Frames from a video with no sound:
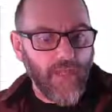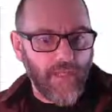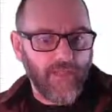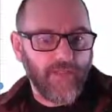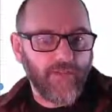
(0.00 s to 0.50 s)

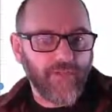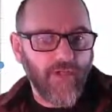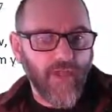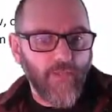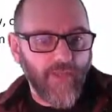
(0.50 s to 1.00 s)
Okay,
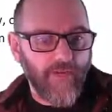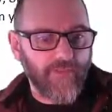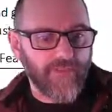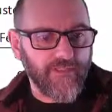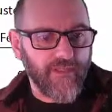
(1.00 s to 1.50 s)
so I hope that
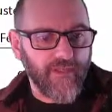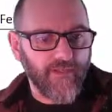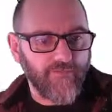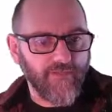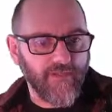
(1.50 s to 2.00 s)
was
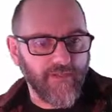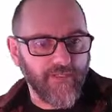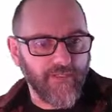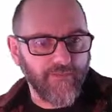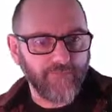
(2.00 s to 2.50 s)
fairly
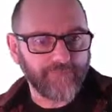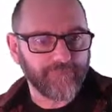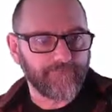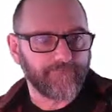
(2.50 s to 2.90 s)
clear.